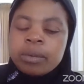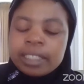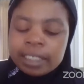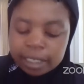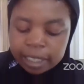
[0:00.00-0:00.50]

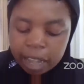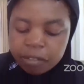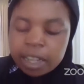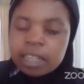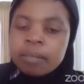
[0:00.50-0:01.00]
didn't
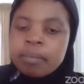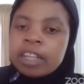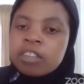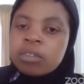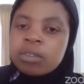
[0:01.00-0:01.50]
have any
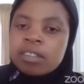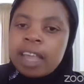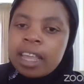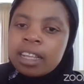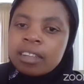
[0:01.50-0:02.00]
place to
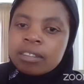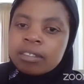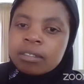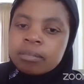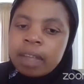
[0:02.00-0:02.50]
stay
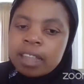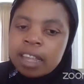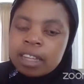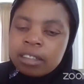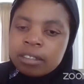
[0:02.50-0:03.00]
by
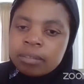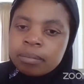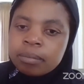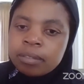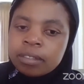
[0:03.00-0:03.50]
then.
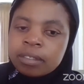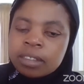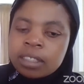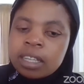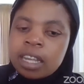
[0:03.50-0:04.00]

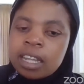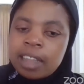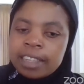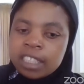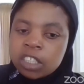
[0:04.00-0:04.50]

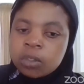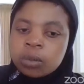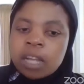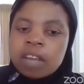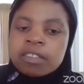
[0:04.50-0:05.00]
Then he
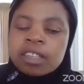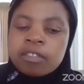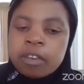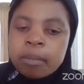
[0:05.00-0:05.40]
took everything